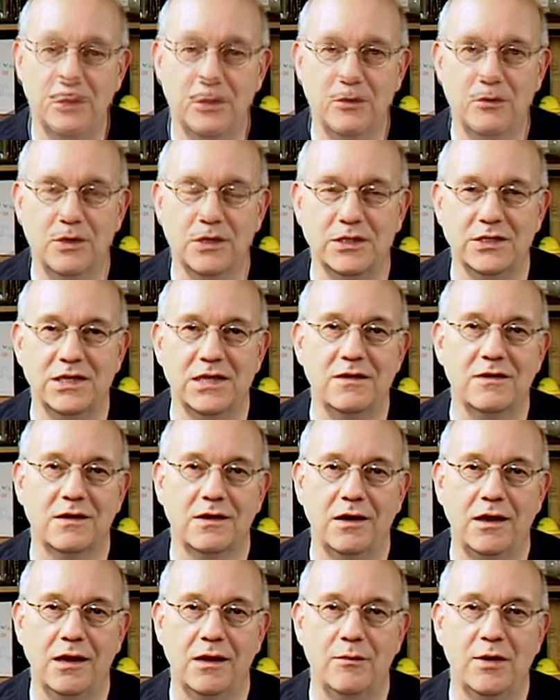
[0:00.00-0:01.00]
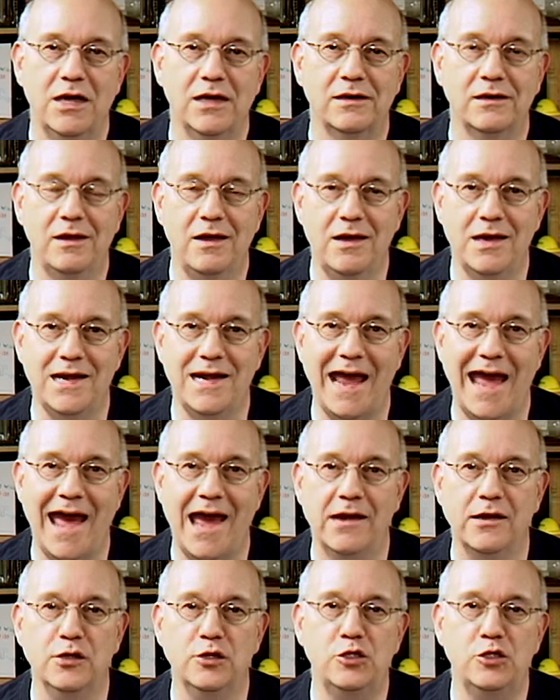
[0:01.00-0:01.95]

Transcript: You can see the column online at